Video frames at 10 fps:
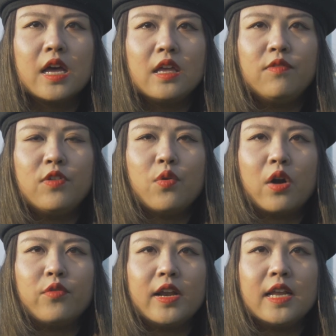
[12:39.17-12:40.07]
If you
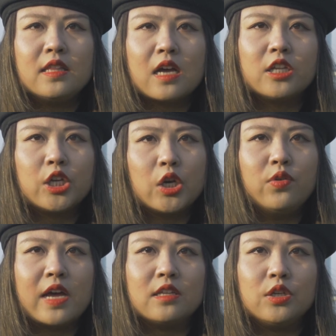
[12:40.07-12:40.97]
are really not
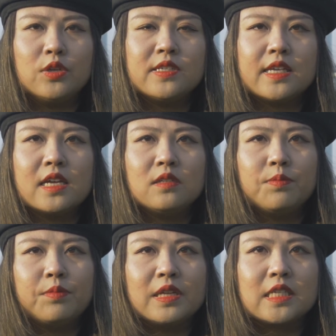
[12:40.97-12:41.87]
good at using it,
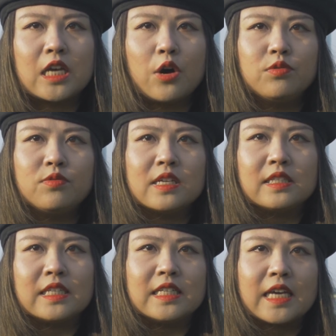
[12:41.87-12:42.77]
please go to the
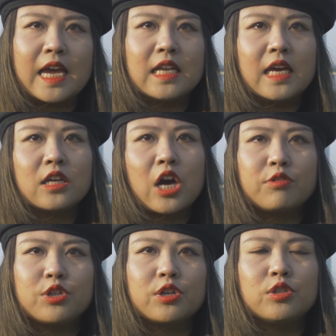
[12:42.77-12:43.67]
dedicated
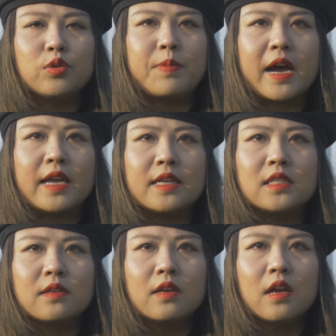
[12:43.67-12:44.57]
counter to buy
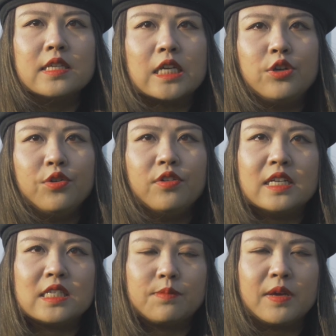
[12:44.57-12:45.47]
it. They
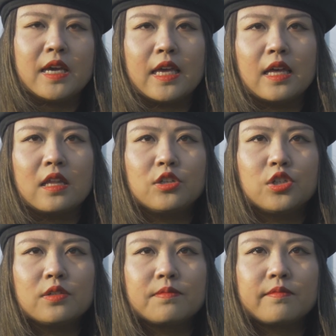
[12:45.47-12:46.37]
usually speak
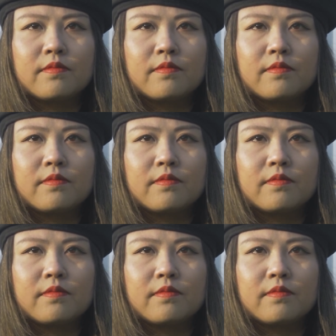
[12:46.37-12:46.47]
English.